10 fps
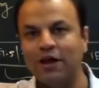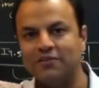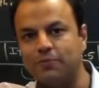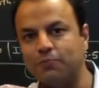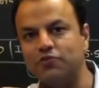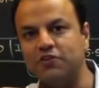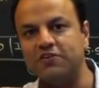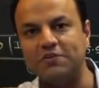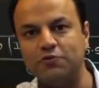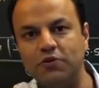Suppose this
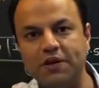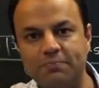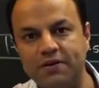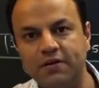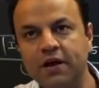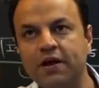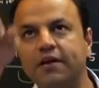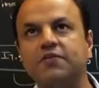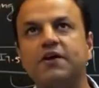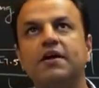SOD pin
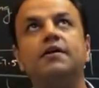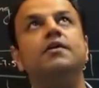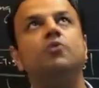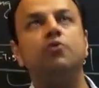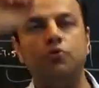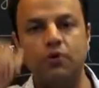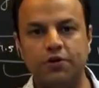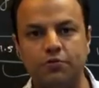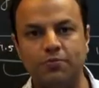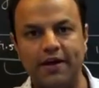is connected to a
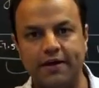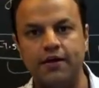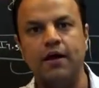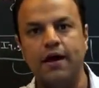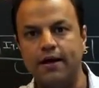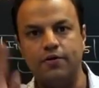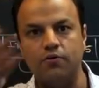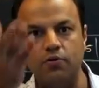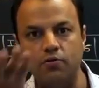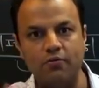tube light. and you
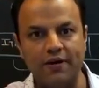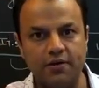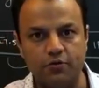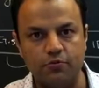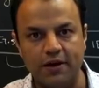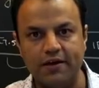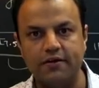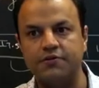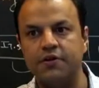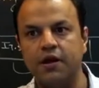don't know where the tube light
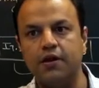is.